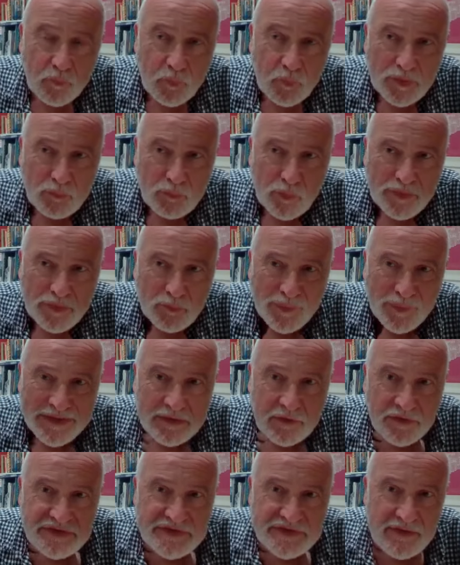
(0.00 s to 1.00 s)
when, when, we
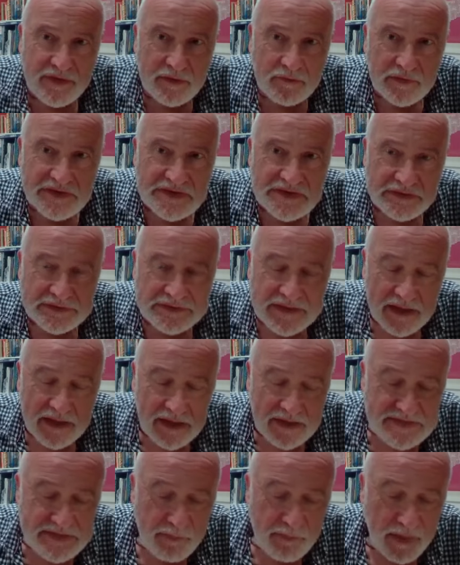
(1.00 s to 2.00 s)
launched the original
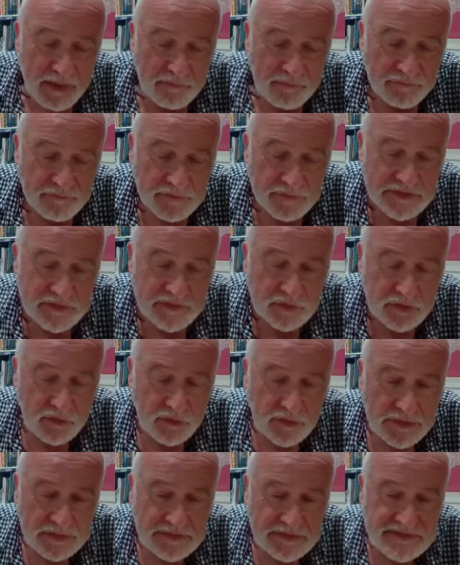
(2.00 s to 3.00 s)
TASC pamphlet to an
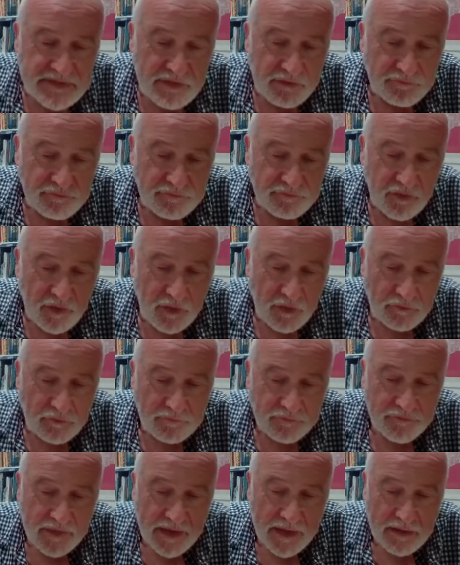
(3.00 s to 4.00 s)
audience of,
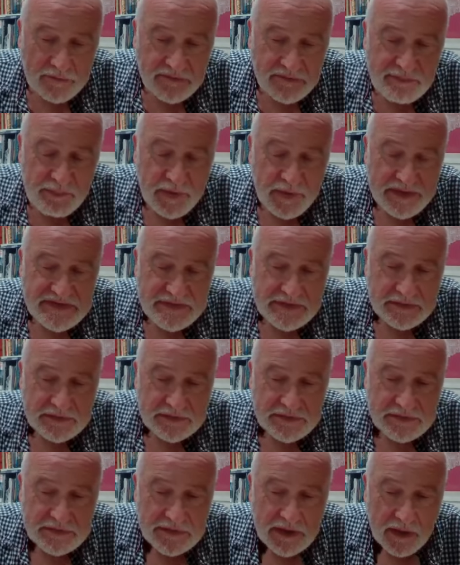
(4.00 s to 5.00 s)
of the Irish
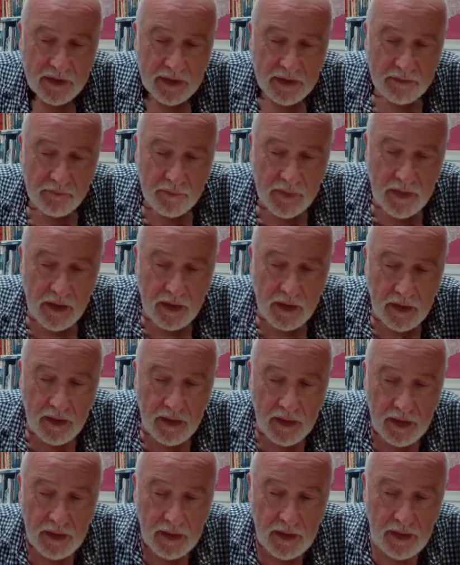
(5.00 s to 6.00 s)
president, uh,
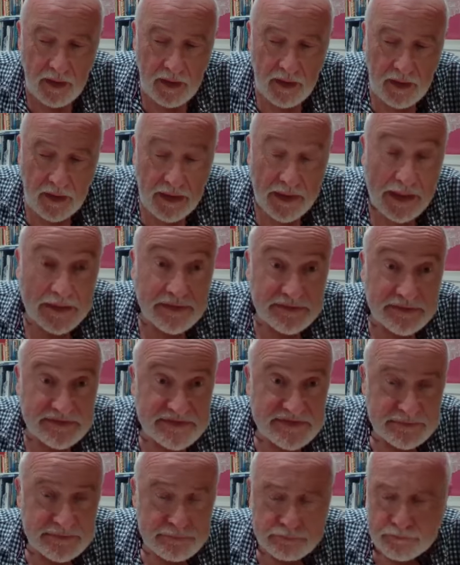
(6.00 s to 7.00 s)
uh,
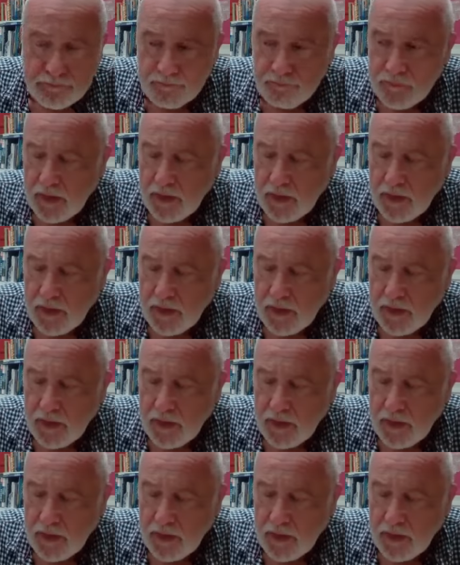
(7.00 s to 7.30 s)
Higgins,